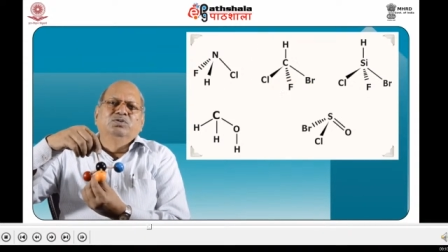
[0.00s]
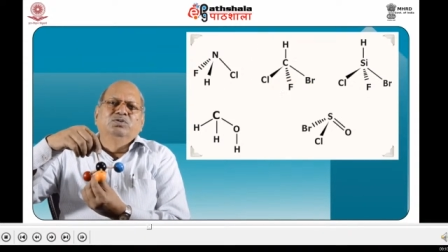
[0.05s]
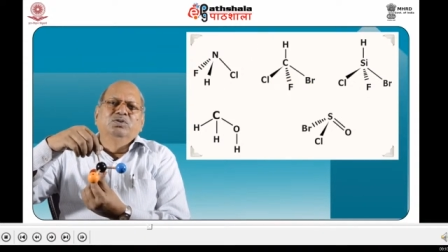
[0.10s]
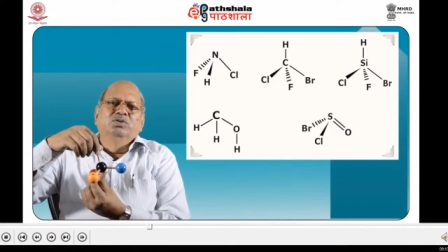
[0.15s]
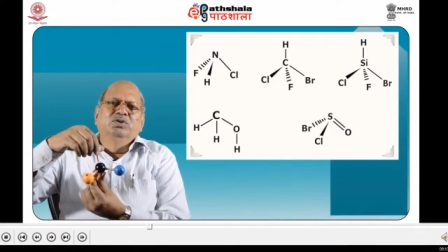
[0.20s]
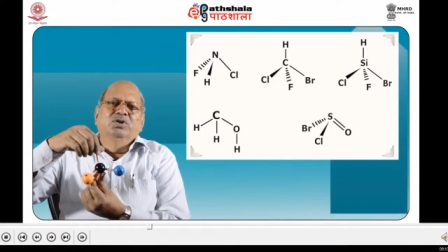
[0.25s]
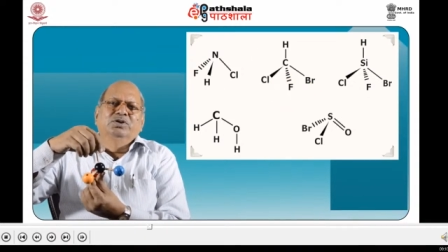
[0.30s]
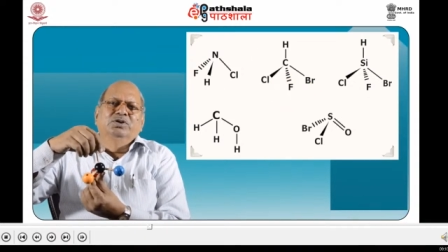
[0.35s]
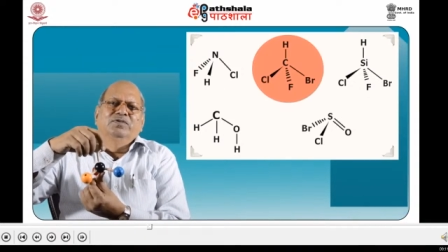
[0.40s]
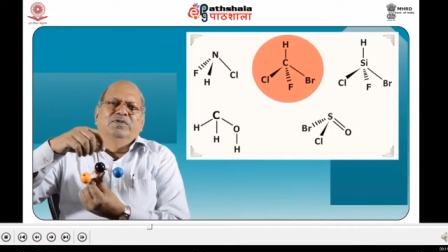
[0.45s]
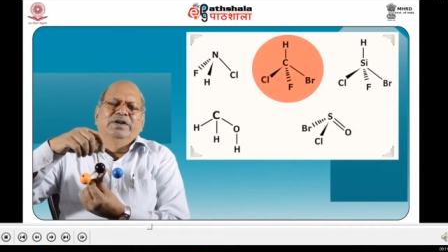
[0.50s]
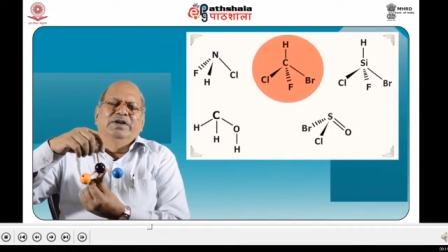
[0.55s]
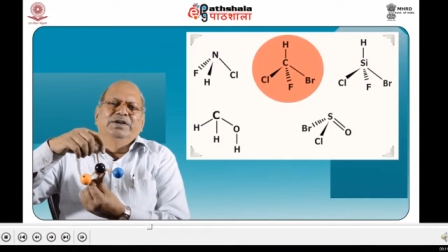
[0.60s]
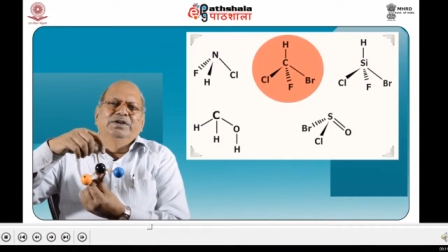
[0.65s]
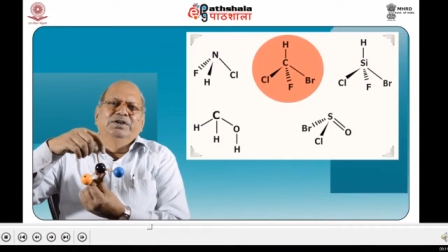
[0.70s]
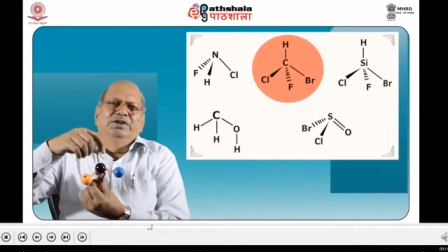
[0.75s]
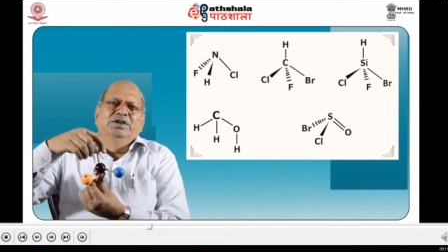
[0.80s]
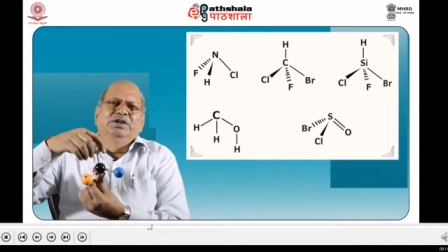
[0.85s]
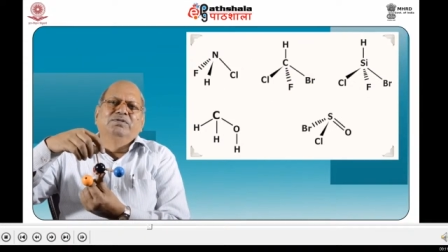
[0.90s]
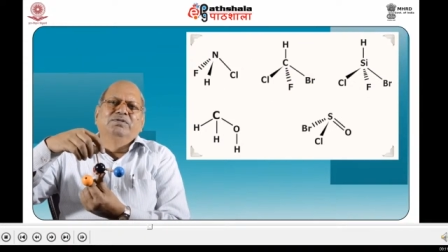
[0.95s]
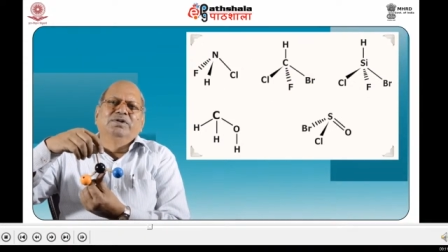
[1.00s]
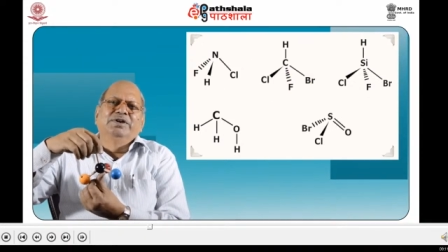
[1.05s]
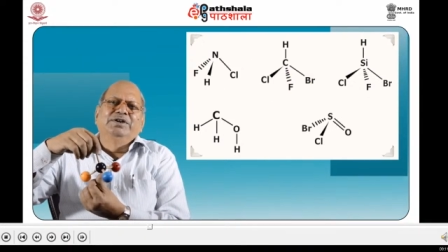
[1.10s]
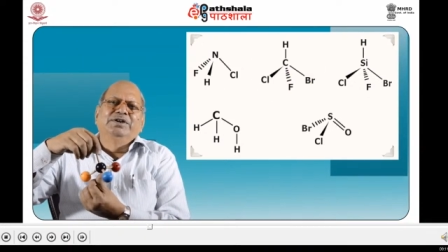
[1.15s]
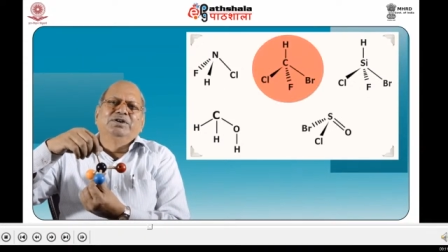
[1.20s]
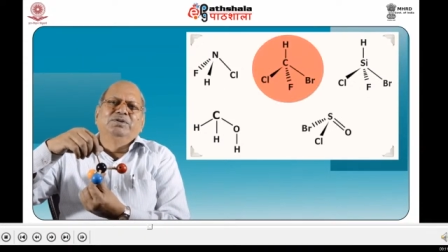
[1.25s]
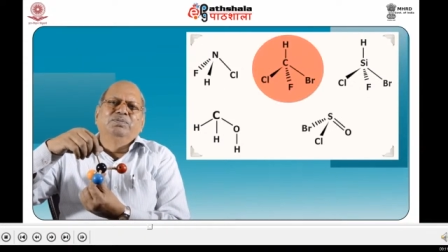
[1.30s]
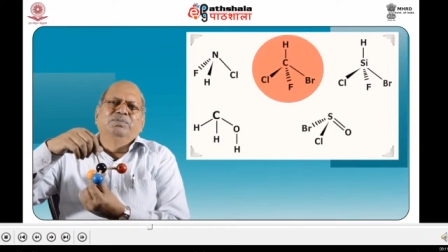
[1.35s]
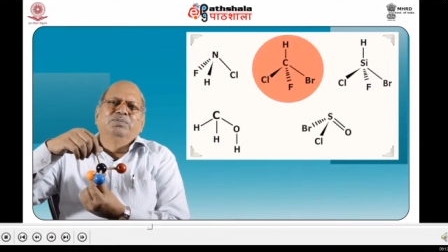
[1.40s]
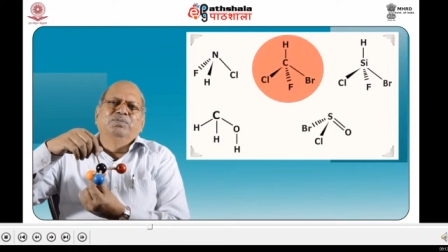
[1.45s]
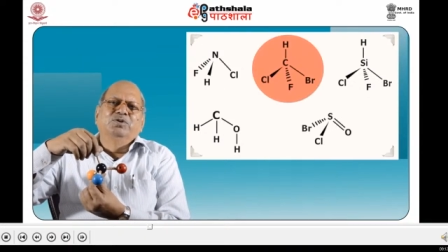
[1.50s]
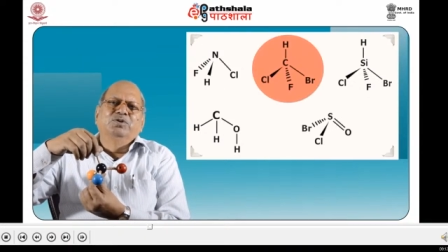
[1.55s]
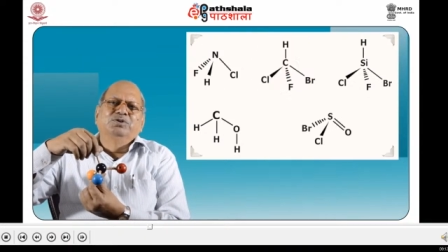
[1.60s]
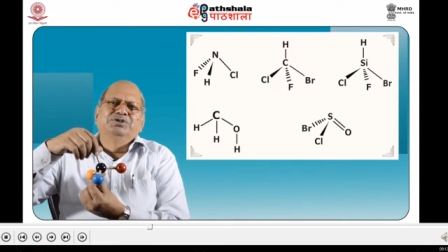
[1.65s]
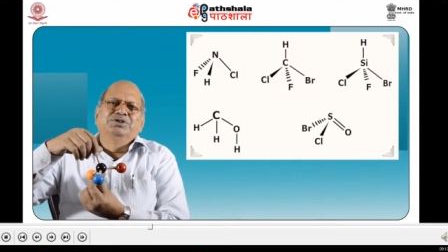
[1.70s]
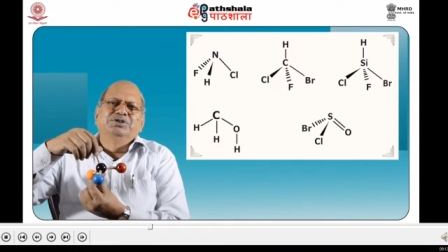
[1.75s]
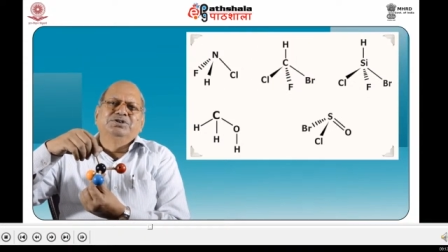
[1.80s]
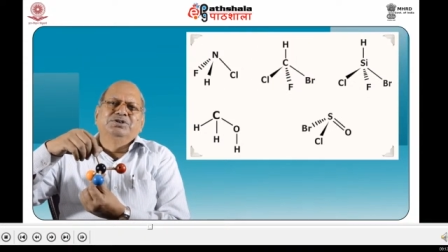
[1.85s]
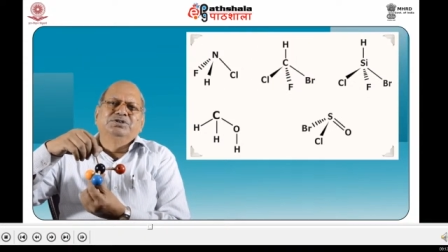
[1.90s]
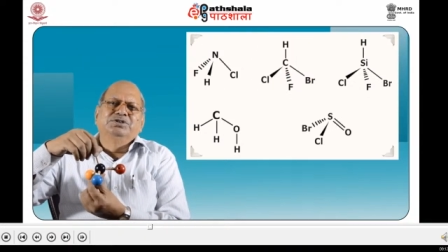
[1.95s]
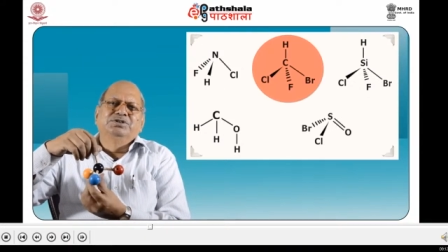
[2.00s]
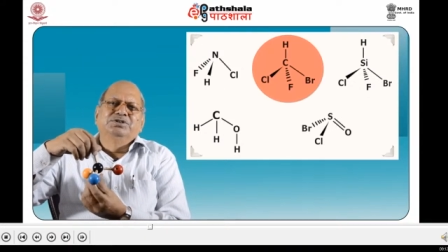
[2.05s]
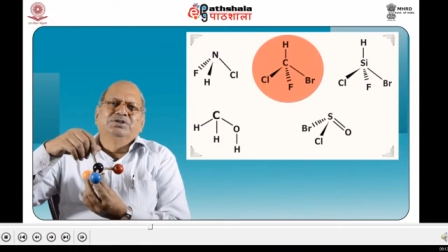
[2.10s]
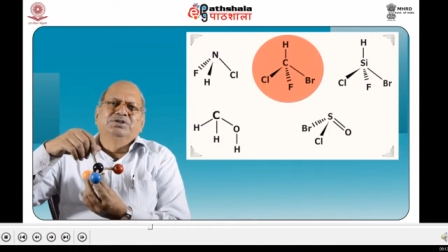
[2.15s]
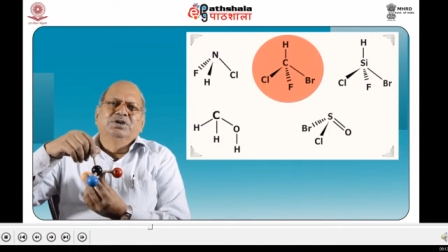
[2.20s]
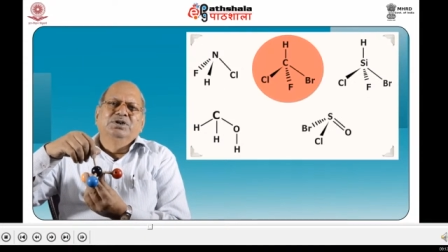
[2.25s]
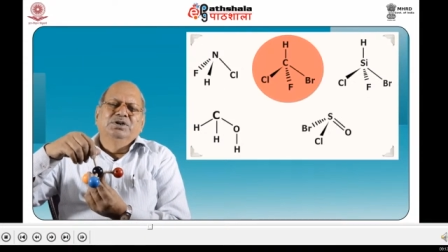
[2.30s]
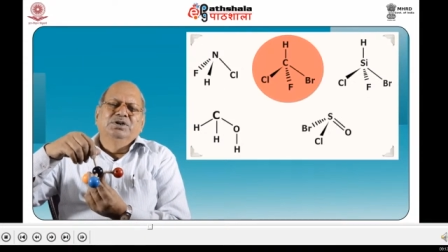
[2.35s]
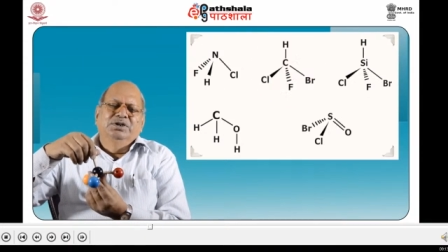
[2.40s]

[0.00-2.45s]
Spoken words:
do not find equivalent positions,